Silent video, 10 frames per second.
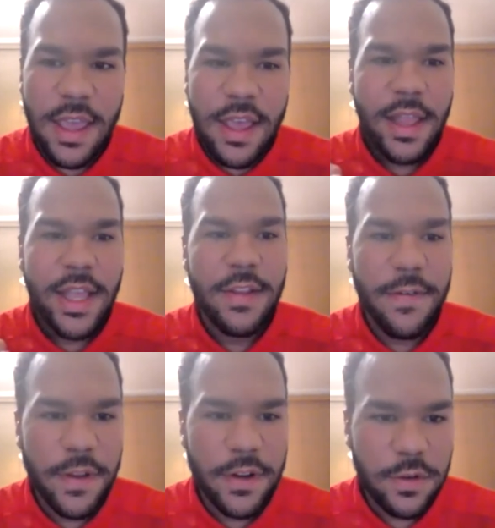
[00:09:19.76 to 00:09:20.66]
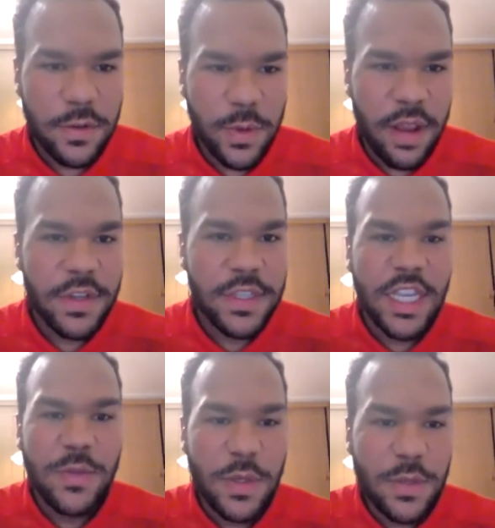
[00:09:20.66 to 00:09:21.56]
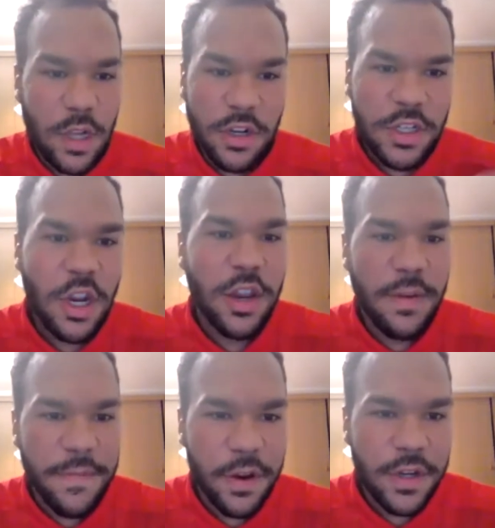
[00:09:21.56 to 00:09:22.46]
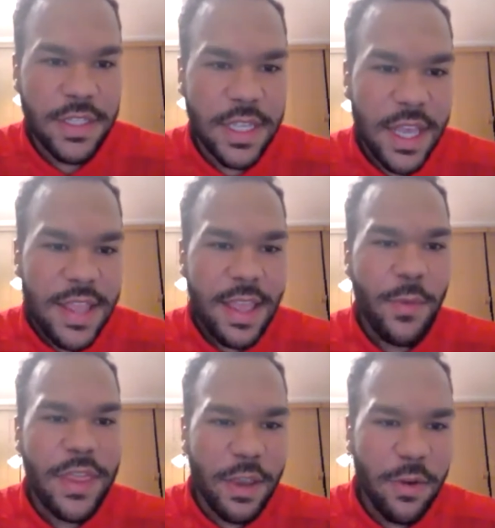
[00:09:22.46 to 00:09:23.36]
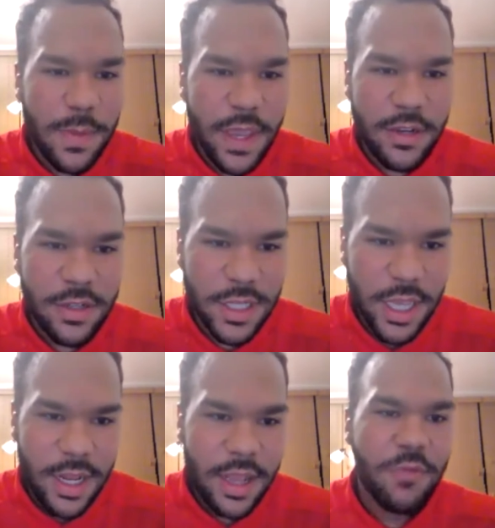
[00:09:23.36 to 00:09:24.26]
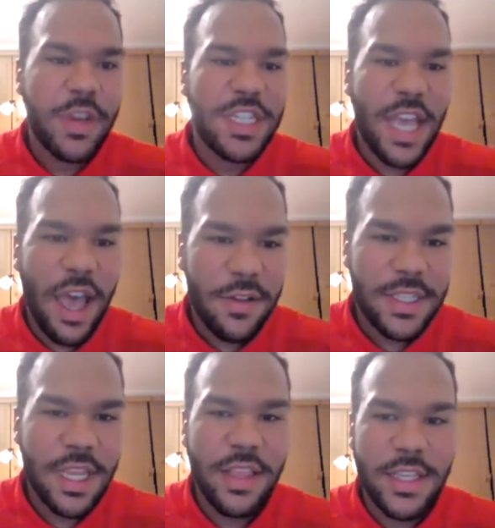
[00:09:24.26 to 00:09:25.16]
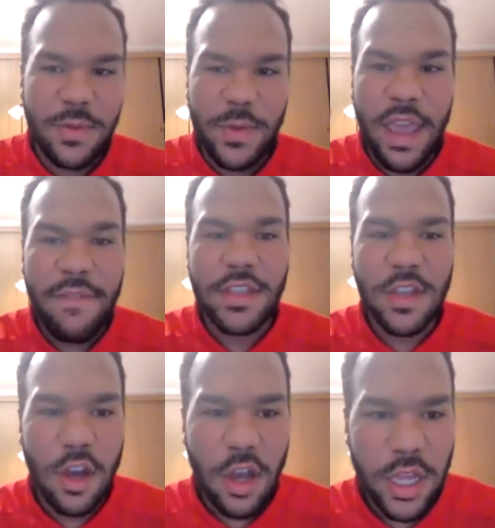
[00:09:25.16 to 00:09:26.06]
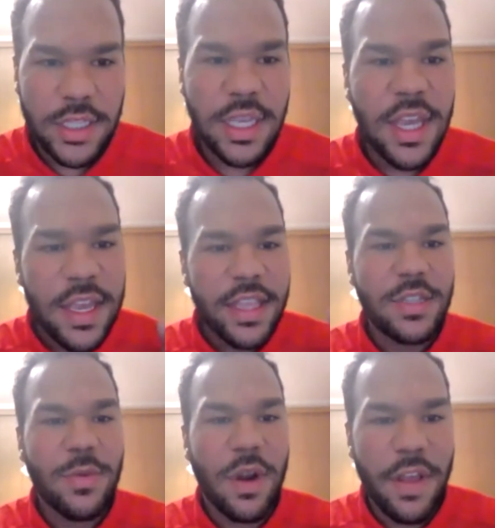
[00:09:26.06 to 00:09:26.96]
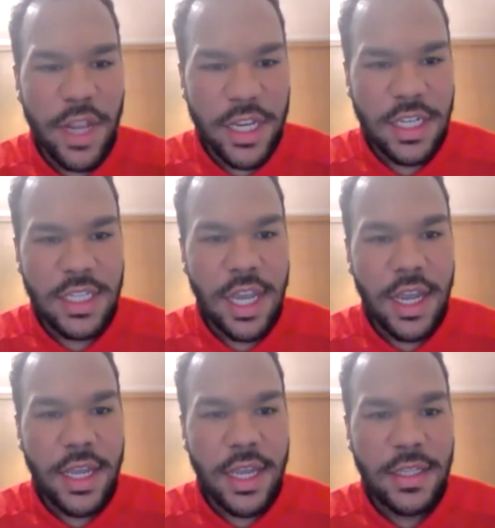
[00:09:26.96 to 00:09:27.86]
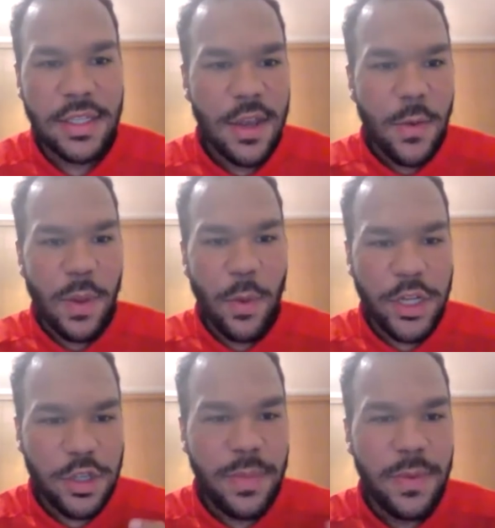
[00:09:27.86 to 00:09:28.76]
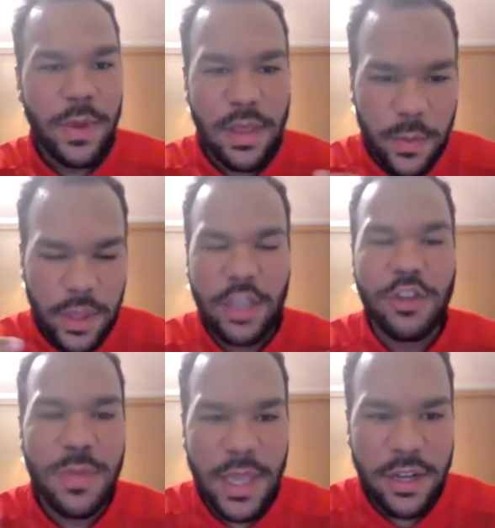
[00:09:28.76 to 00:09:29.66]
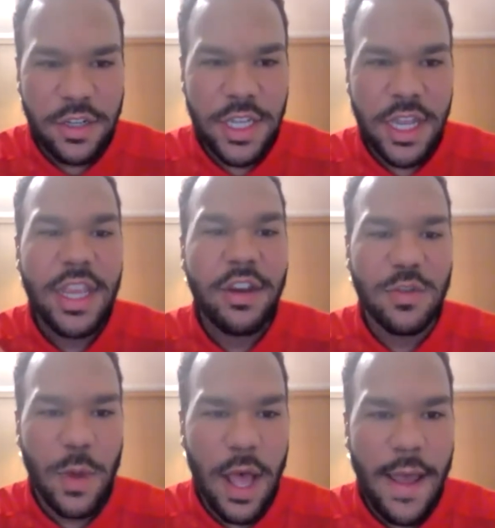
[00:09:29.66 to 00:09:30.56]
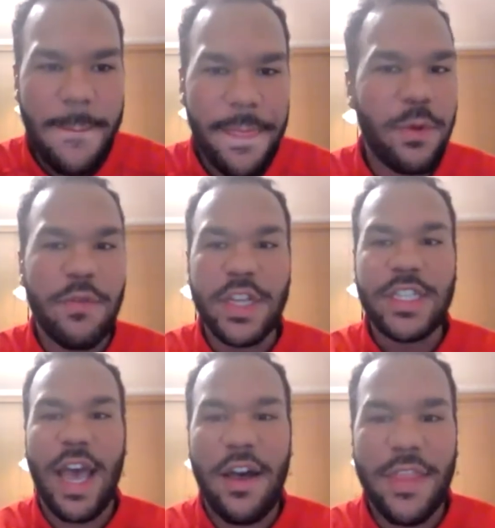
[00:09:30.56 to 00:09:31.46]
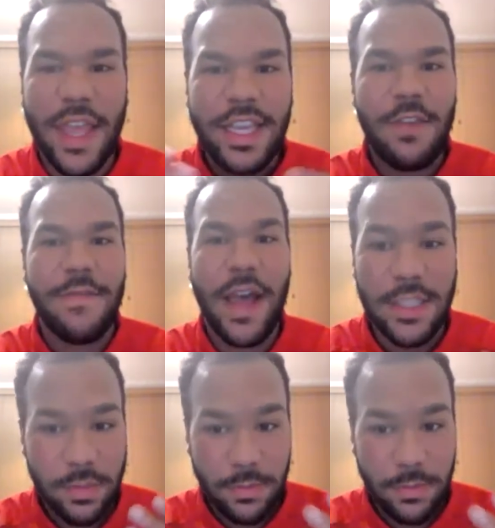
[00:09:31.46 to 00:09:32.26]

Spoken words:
elected officials, whatever states we start to target first, that we think would be interested, and reach out and say, listen, we have this cause. This is what our foundation does. We want you to be, we think you should be interested, and here's why. And we reach out, and that's how you find